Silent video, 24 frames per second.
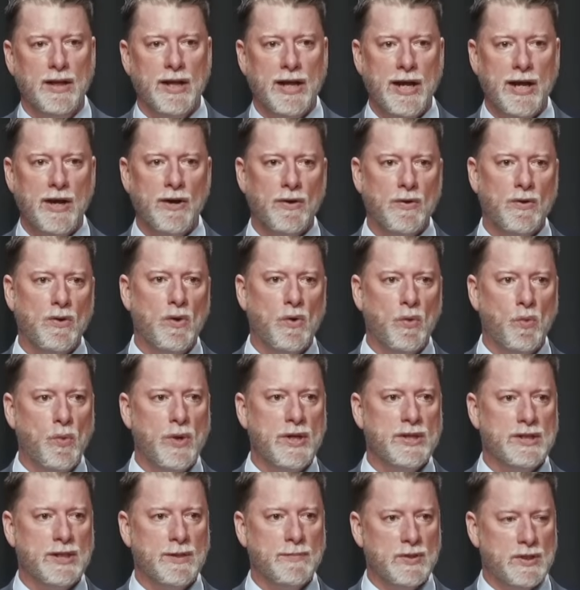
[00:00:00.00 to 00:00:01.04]
Here
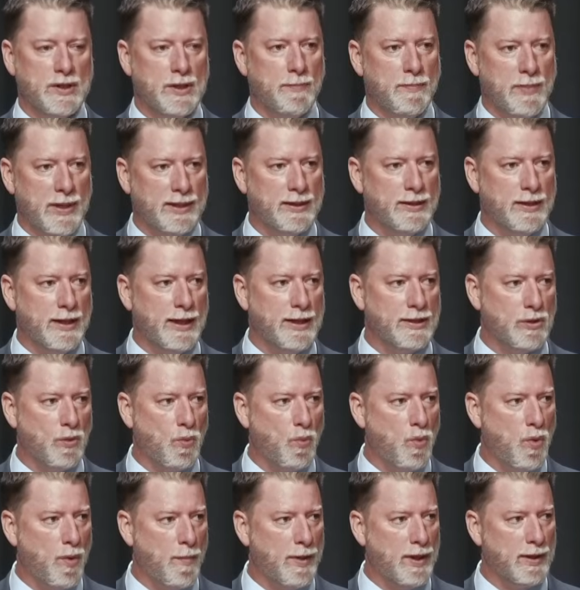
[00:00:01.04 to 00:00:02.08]
wisdom is depicted as a
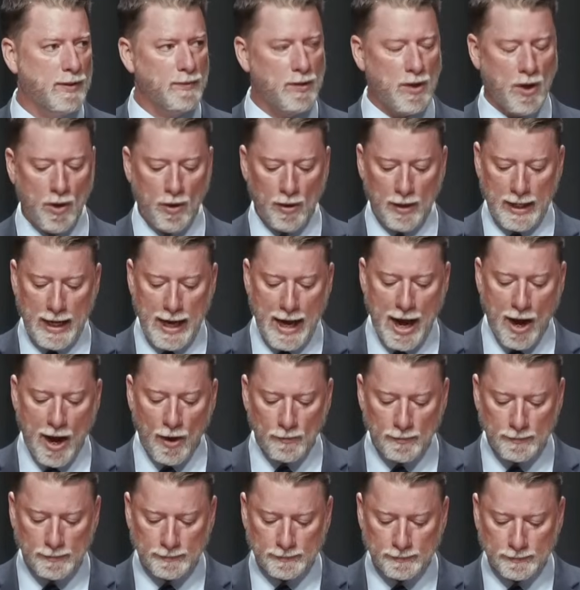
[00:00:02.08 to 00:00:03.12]
woman calling
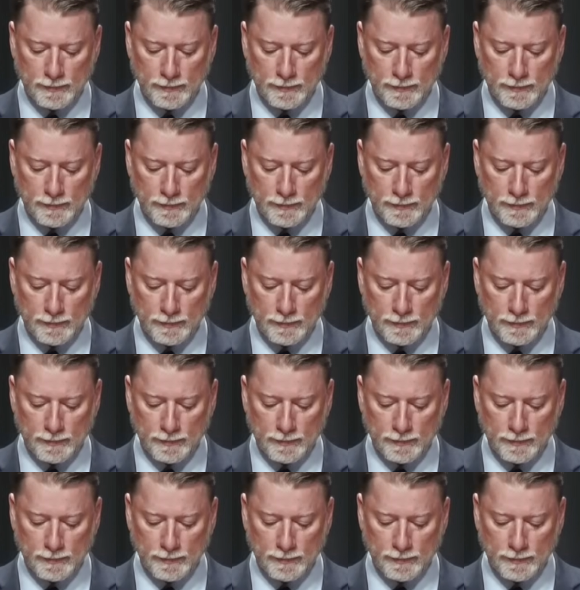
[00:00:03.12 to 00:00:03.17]
out